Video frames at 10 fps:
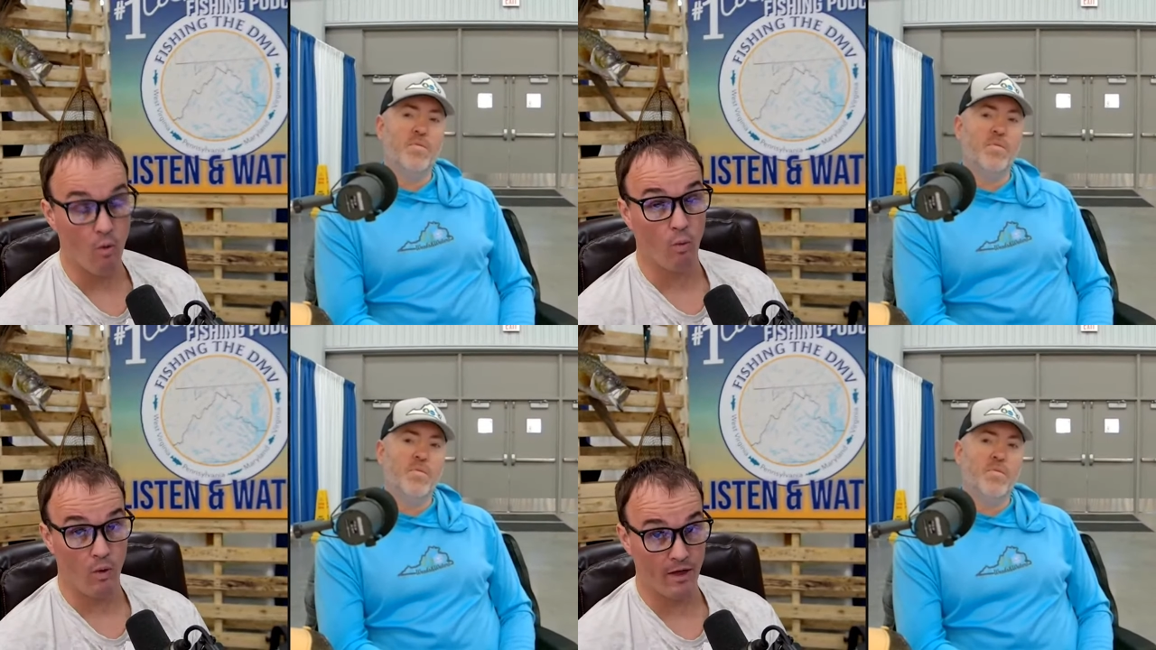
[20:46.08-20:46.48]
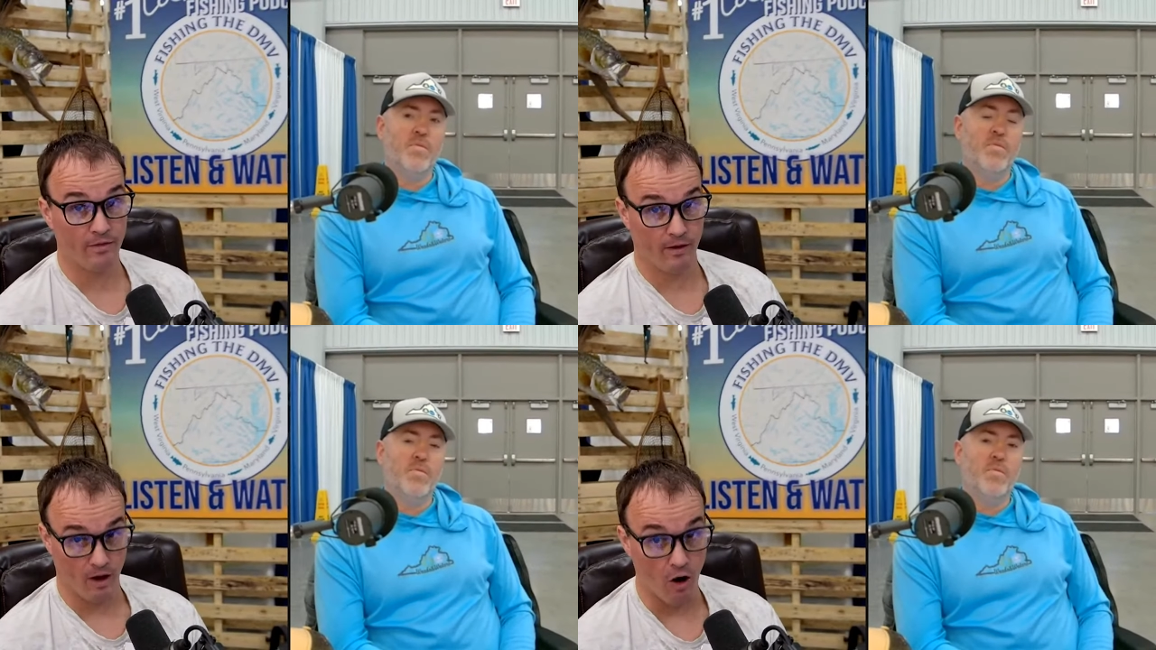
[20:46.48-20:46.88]

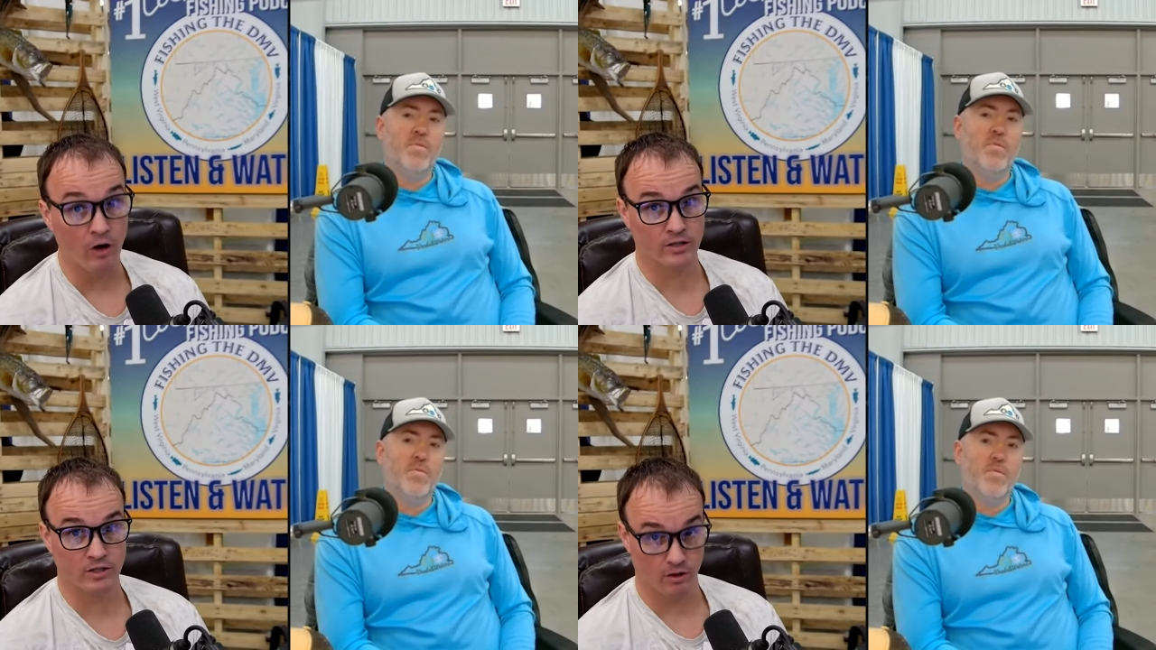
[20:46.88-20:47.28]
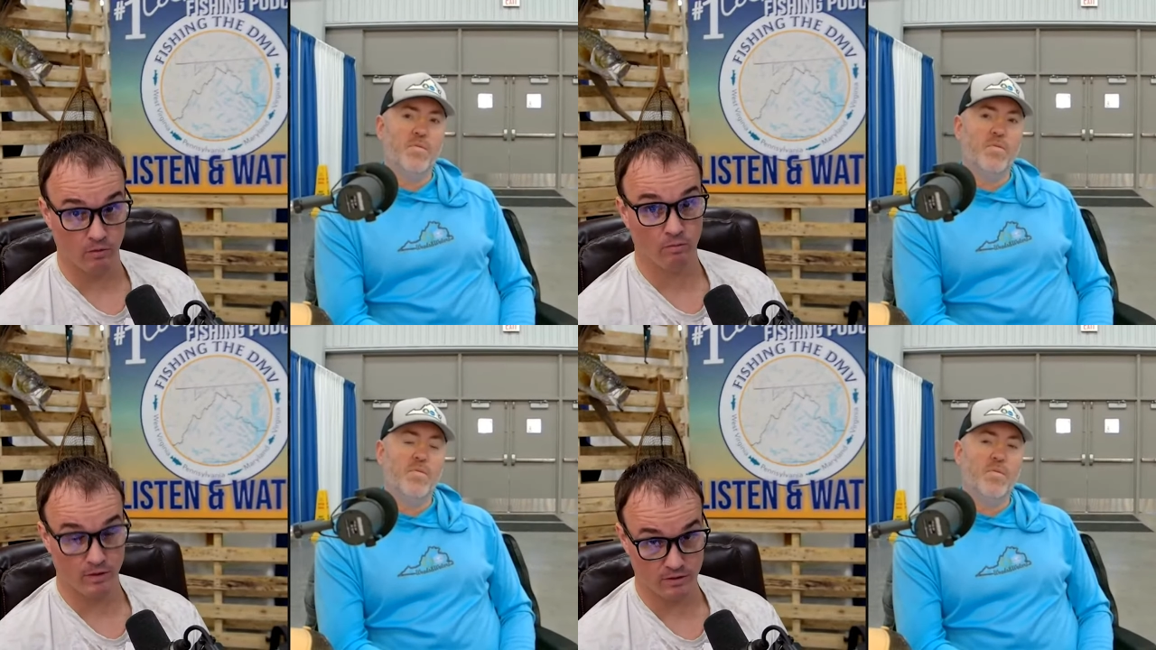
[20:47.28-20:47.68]
Speaker 1: with also
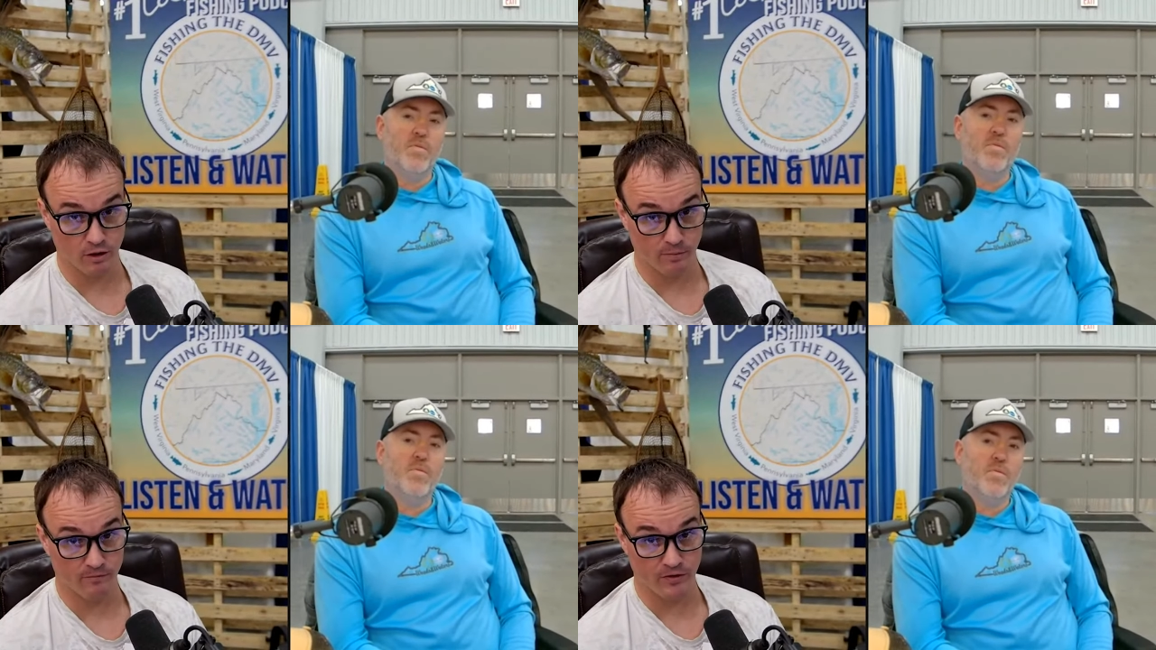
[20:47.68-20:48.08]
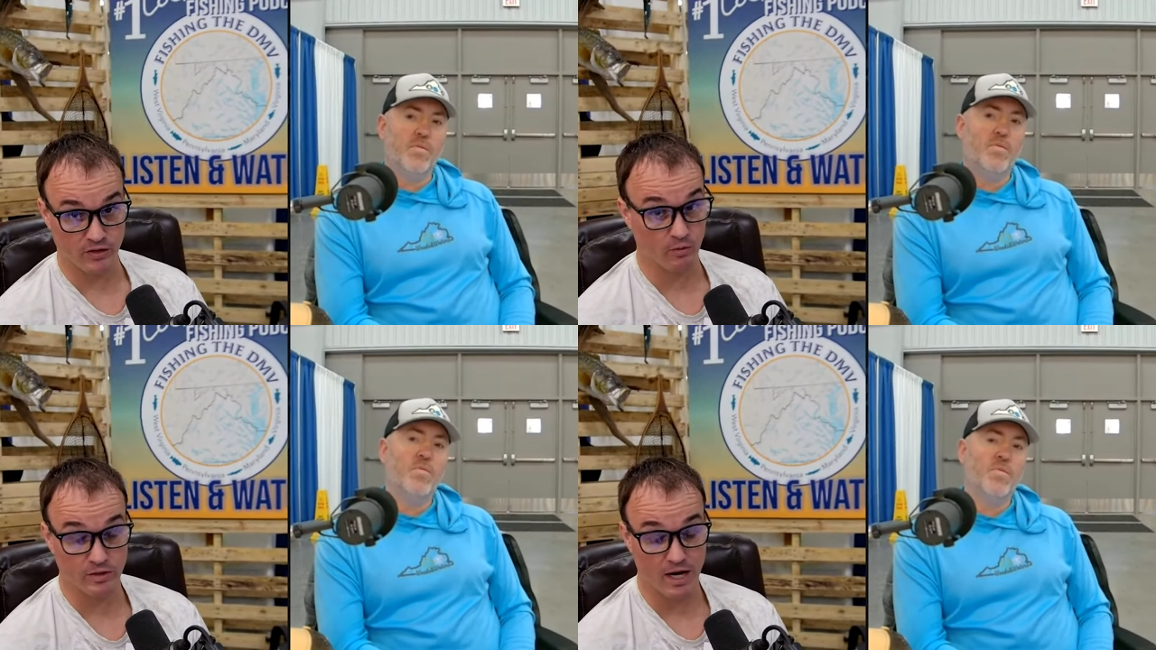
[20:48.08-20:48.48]
with tournament
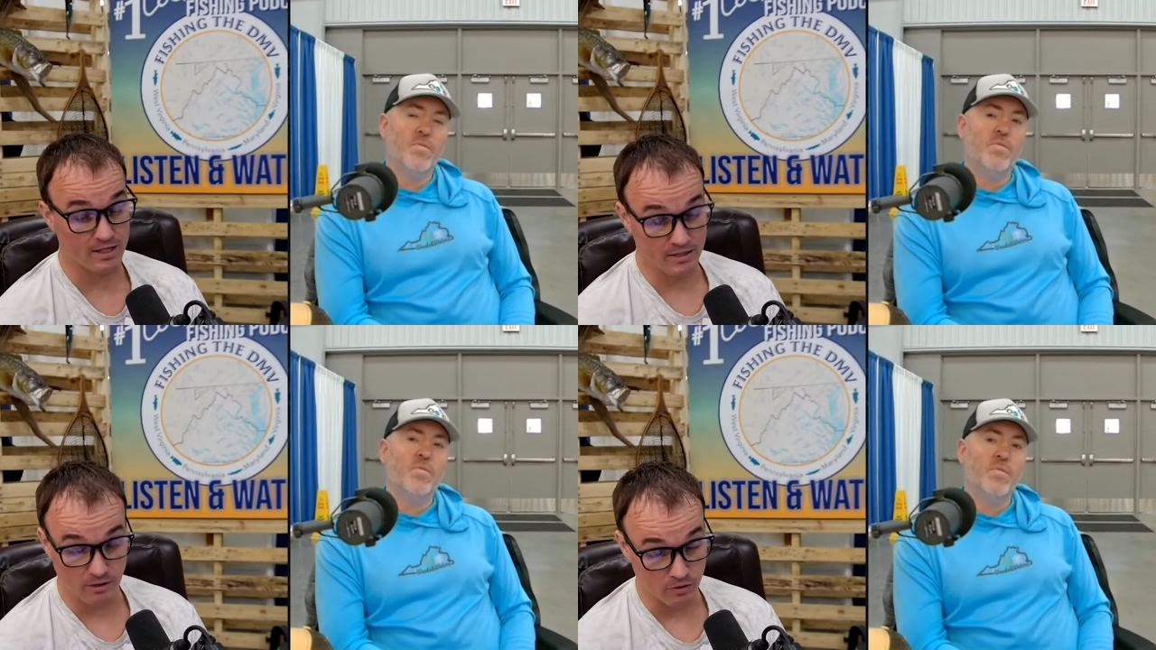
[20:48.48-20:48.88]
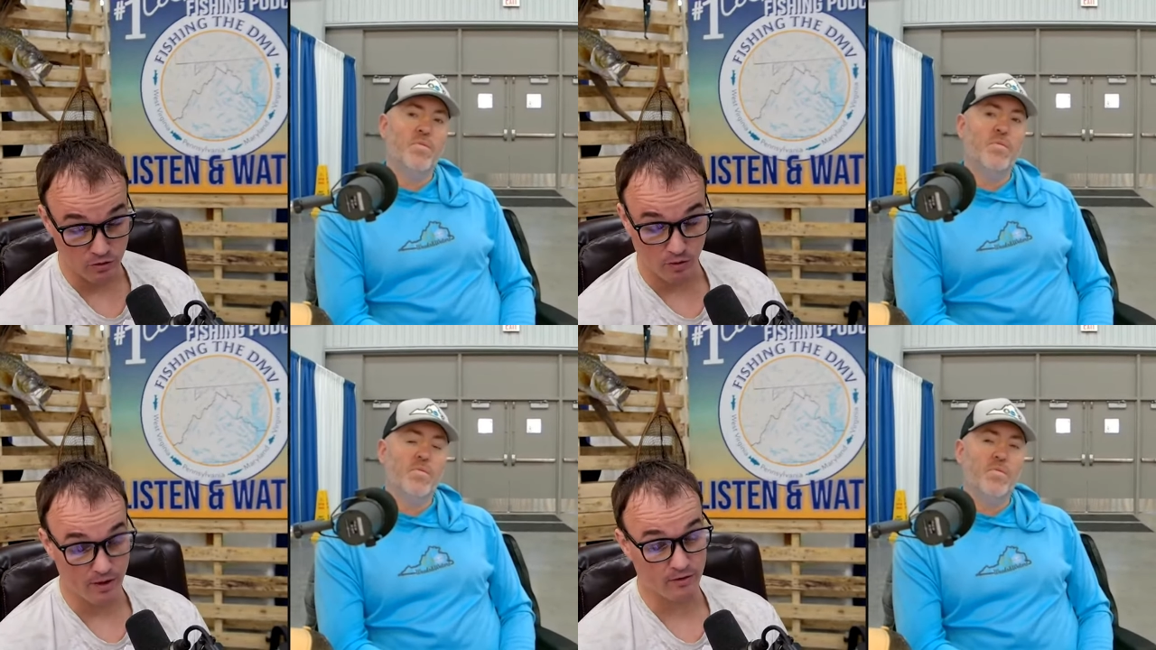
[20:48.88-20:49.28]
fishing, which I still
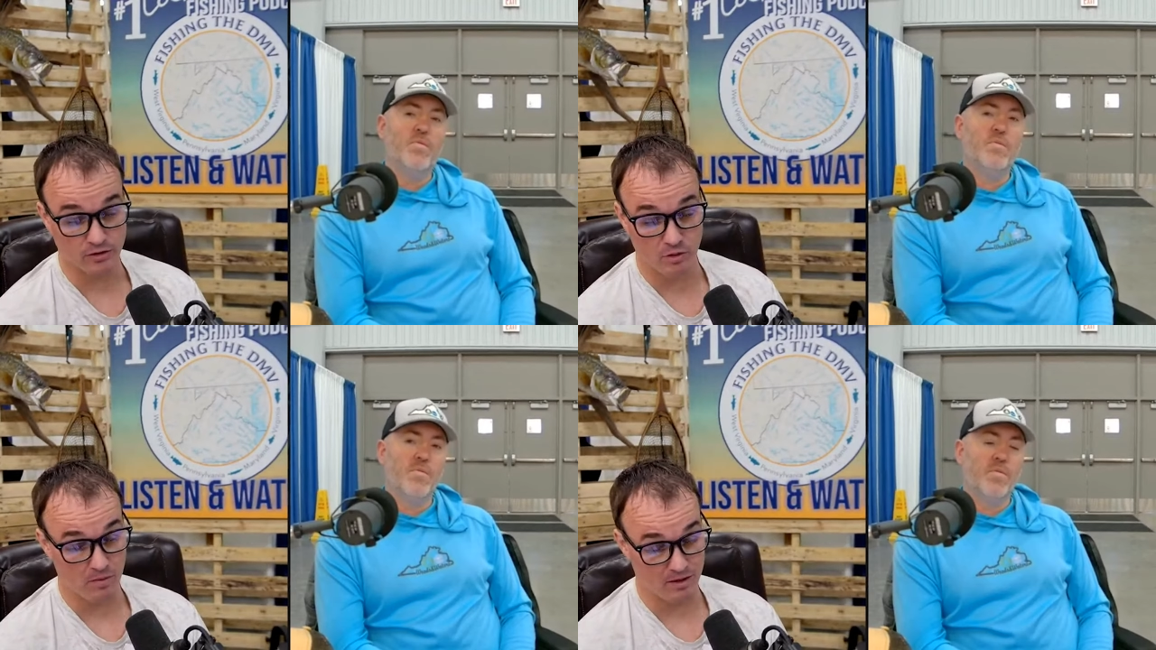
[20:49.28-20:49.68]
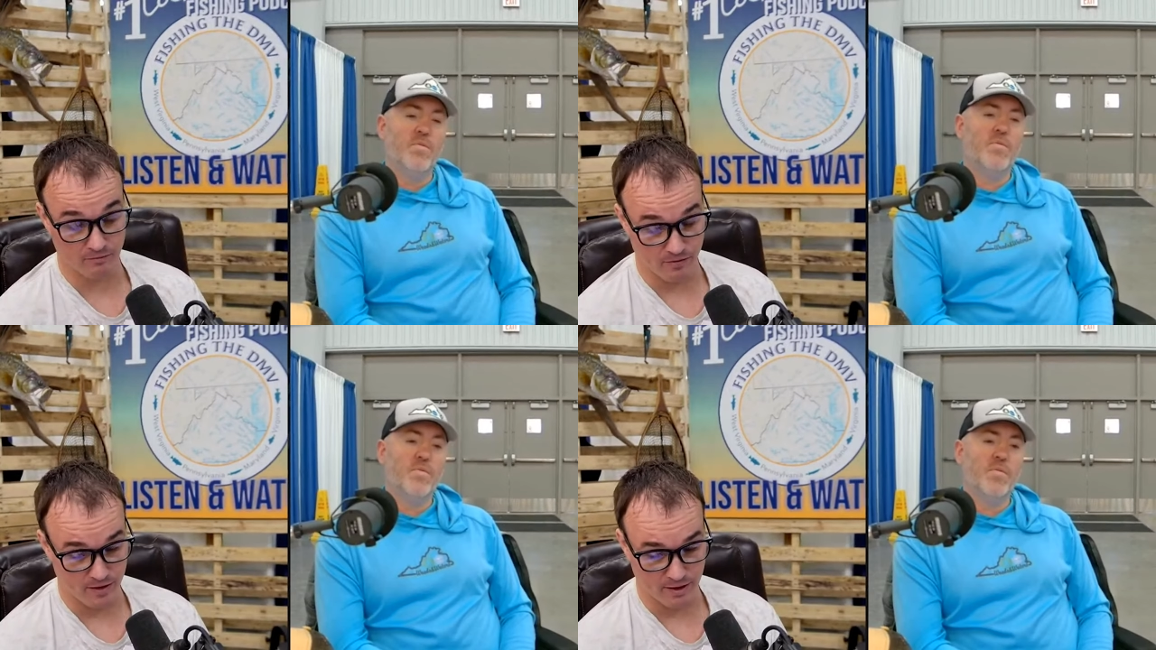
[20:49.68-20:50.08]
enjoy. There's so many
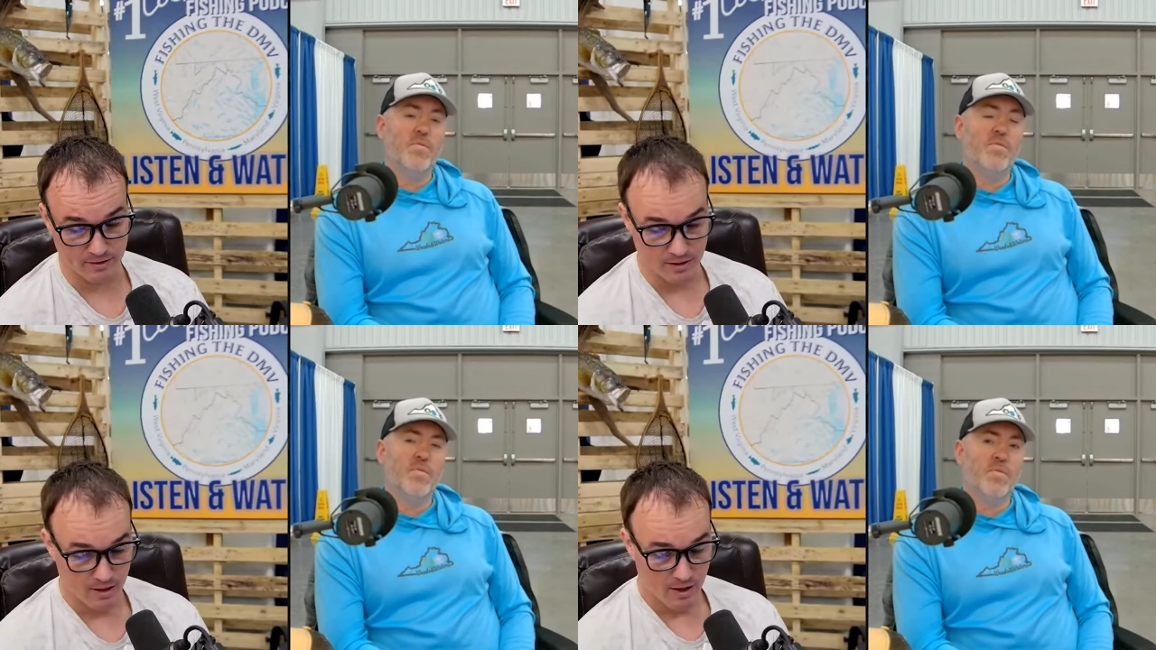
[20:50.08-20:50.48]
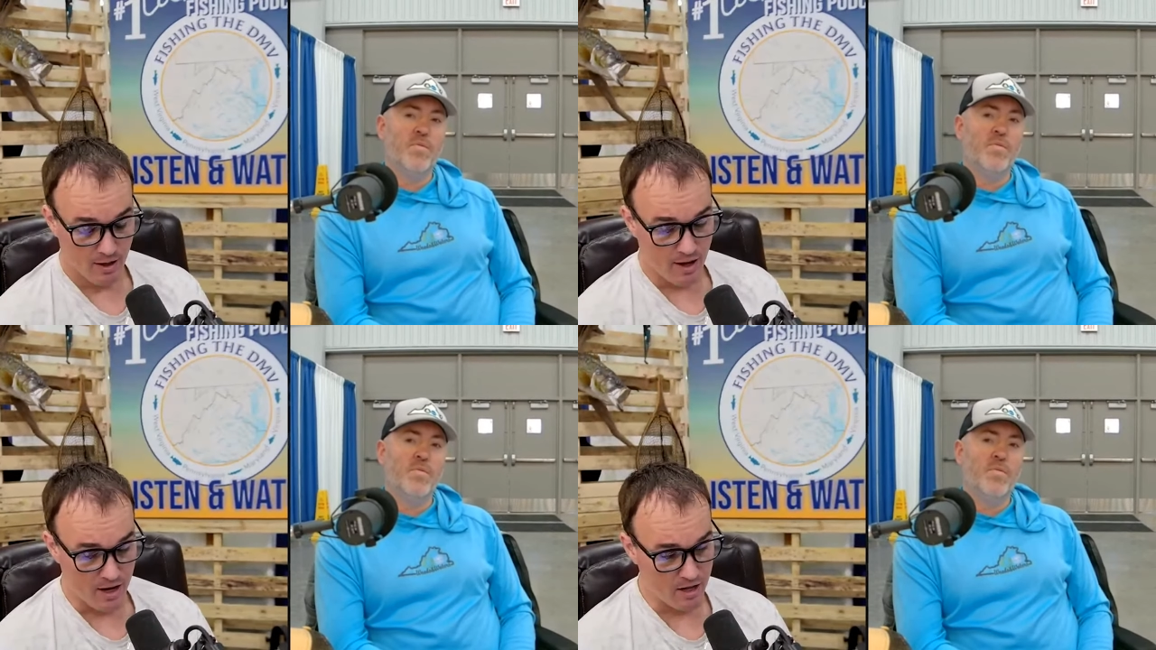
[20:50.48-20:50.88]
different things.
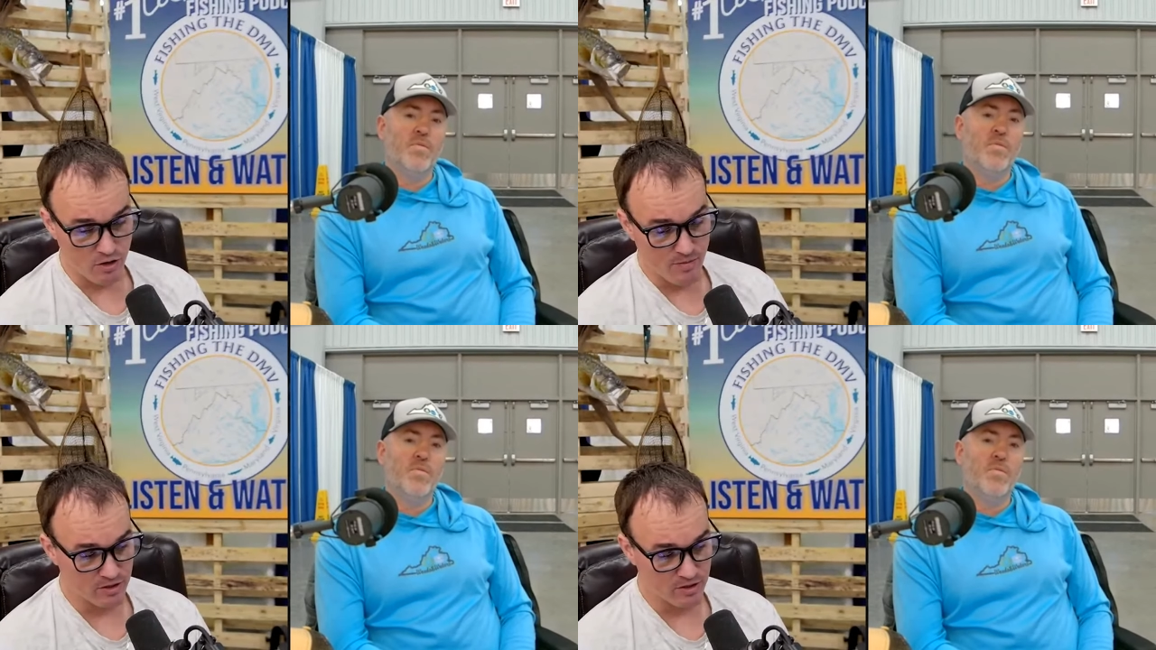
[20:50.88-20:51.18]
And you